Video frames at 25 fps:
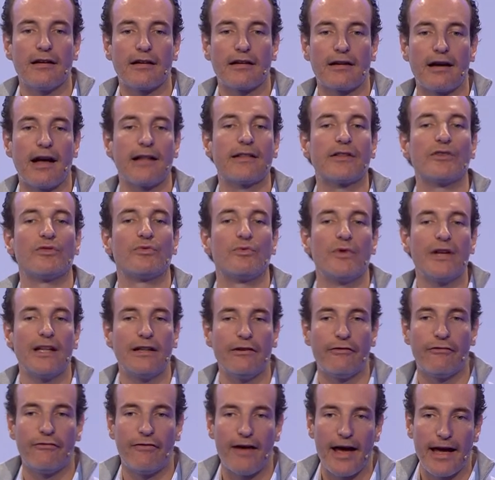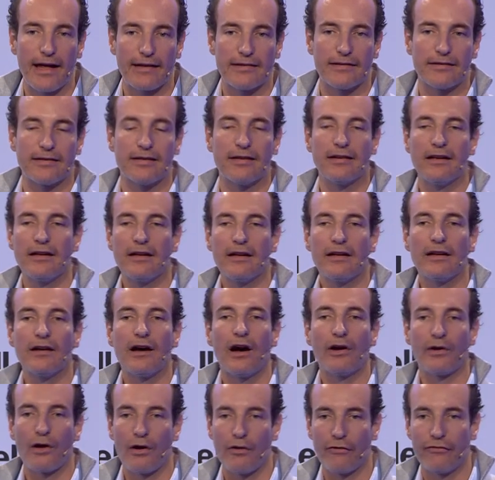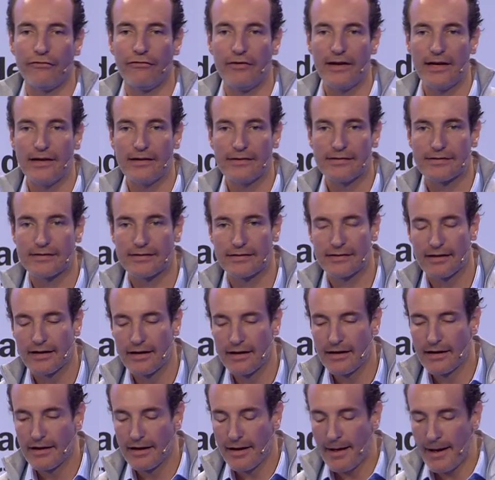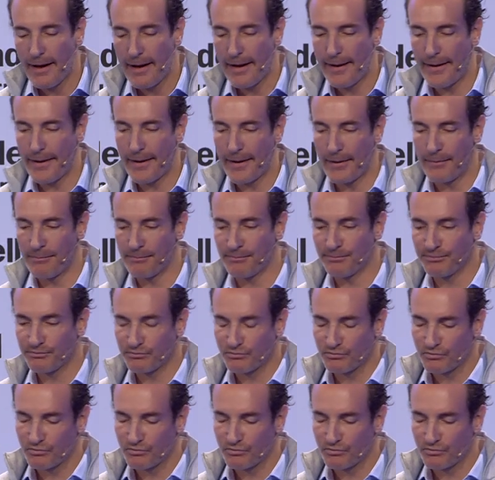gotten really fat on our fees. Um,